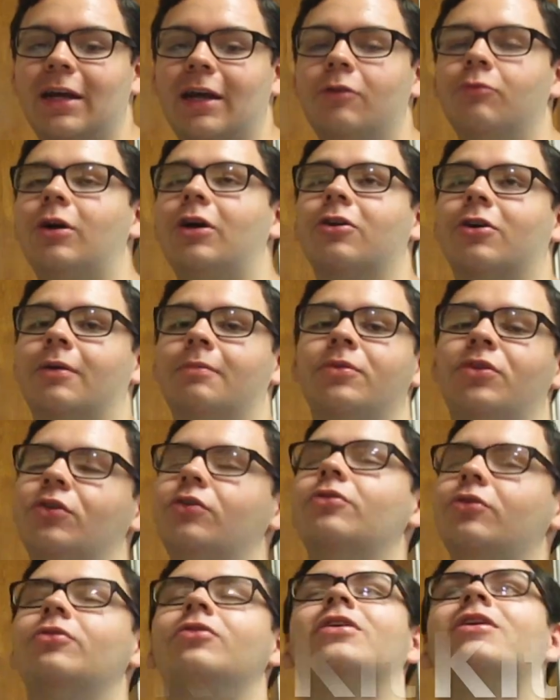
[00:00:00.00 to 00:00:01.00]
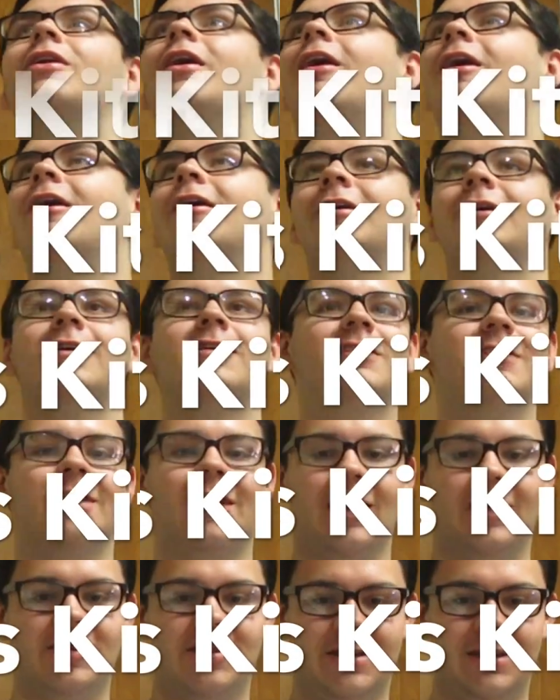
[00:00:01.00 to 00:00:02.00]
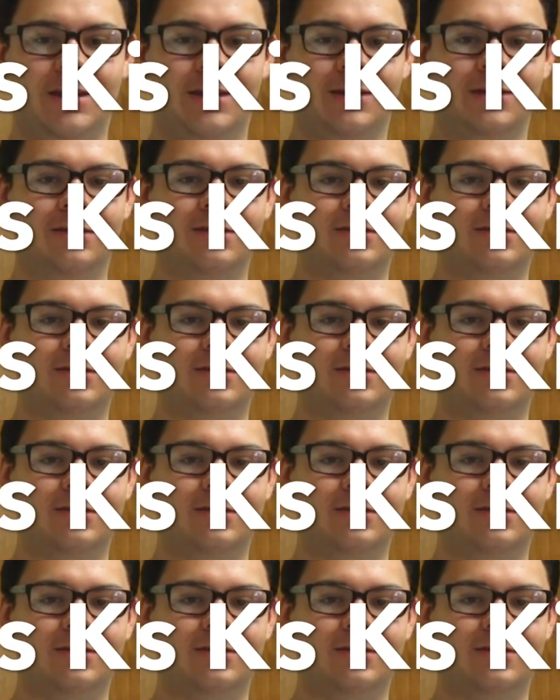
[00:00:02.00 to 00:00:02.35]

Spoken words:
and welcome to Connor's Kitchen,